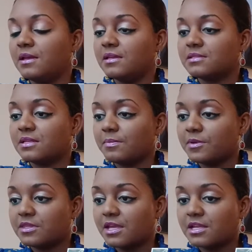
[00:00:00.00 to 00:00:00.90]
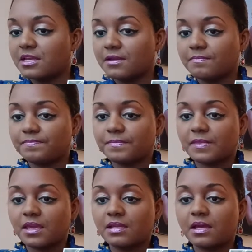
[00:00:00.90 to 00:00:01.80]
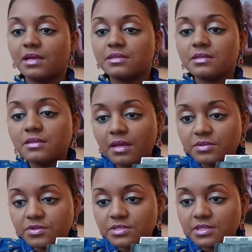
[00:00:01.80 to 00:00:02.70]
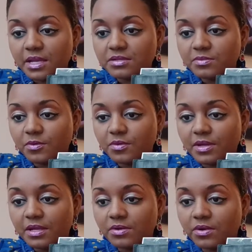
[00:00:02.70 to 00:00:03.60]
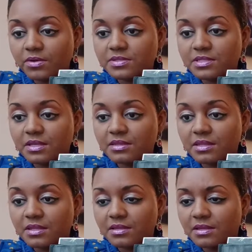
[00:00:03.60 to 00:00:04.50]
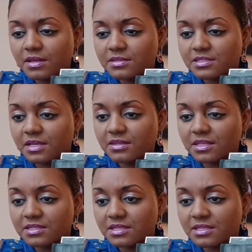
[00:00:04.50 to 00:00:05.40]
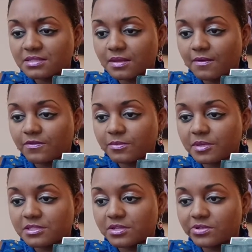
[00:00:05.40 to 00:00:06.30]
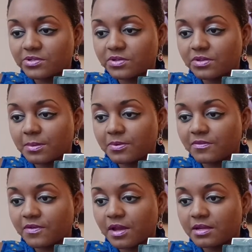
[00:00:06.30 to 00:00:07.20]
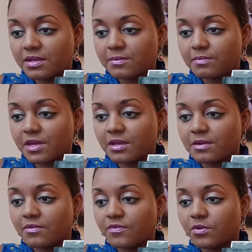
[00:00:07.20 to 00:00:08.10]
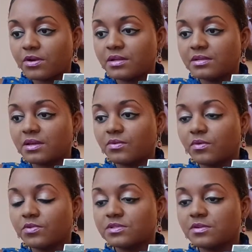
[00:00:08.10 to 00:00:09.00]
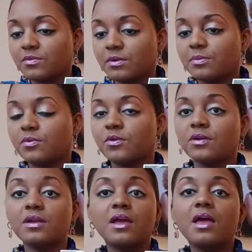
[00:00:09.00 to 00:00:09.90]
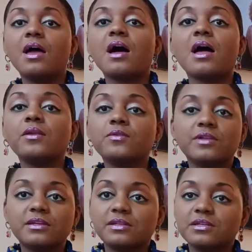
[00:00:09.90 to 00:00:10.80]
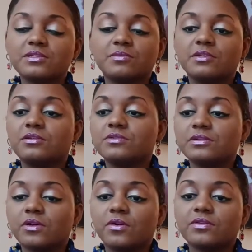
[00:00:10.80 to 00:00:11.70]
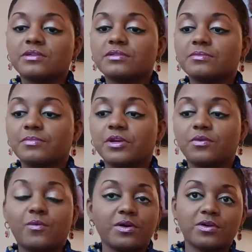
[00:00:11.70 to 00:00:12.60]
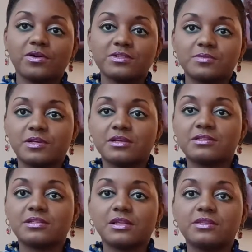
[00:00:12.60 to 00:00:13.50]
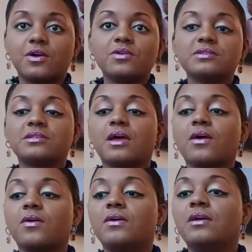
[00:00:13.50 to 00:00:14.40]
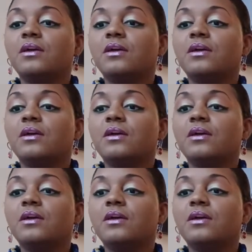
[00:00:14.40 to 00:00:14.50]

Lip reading: sympathetic and understandable, and her synthesis of the material they provided make for an engrossing report. I don't think they should be using all these big words, because notice how